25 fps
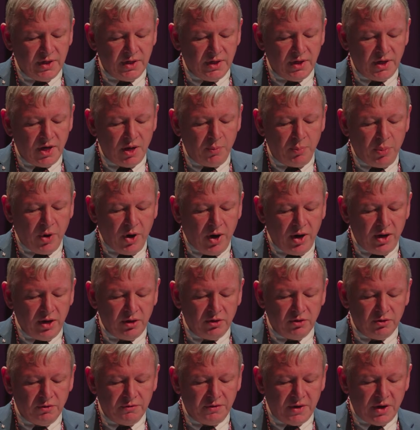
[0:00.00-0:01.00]
a part
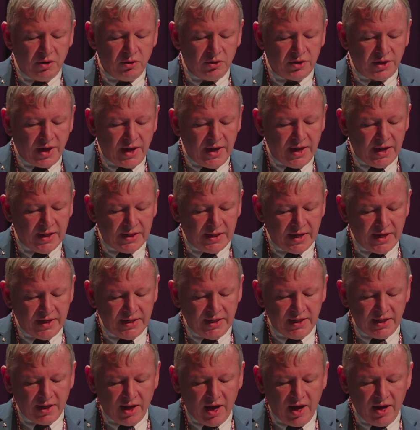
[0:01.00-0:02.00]
of our daily
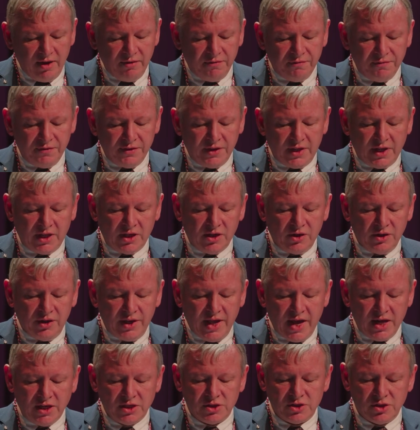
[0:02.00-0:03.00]
life that
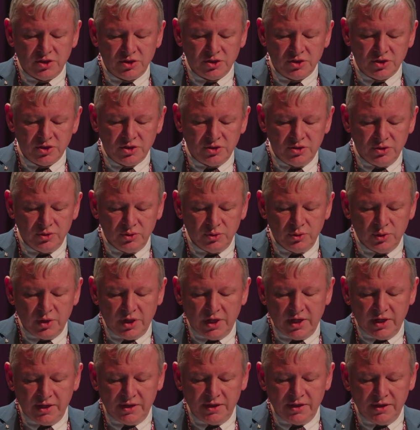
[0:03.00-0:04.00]
connects us to
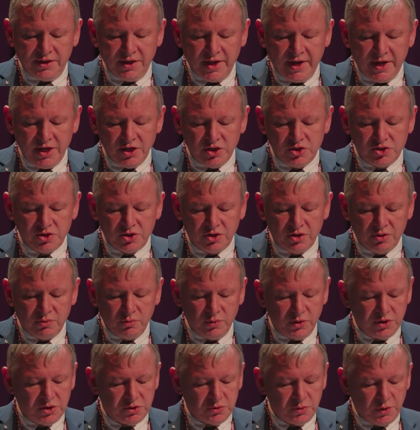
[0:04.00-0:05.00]
the nature
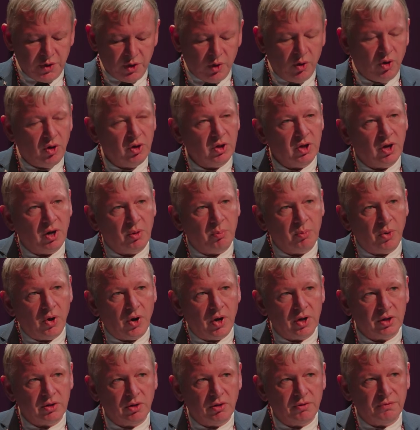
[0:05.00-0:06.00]
which we all are
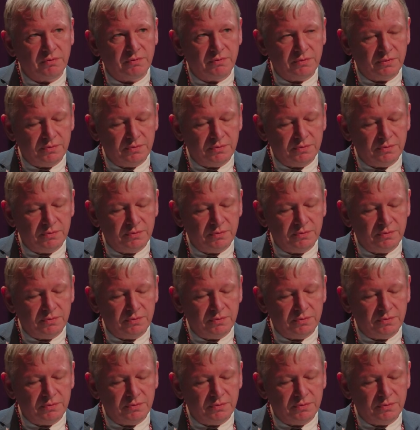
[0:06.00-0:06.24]
part of.